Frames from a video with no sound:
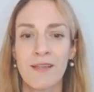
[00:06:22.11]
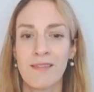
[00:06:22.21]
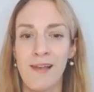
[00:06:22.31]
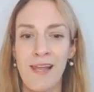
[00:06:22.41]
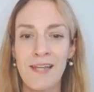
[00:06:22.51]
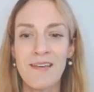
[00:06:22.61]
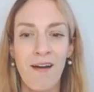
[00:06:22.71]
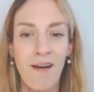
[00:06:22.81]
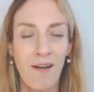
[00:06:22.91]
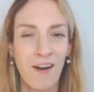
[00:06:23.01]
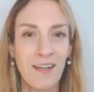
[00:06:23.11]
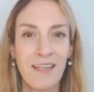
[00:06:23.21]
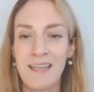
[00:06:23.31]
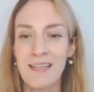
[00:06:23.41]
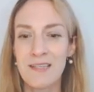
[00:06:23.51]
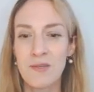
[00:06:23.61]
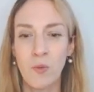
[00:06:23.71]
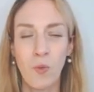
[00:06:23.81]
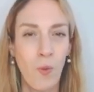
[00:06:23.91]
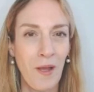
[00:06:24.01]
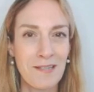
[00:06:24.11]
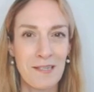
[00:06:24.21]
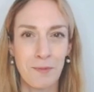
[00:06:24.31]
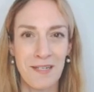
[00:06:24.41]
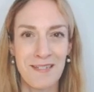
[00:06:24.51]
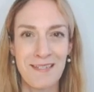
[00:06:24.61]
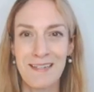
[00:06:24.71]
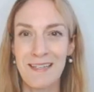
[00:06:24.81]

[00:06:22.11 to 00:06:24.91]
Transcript: the letter R is always present.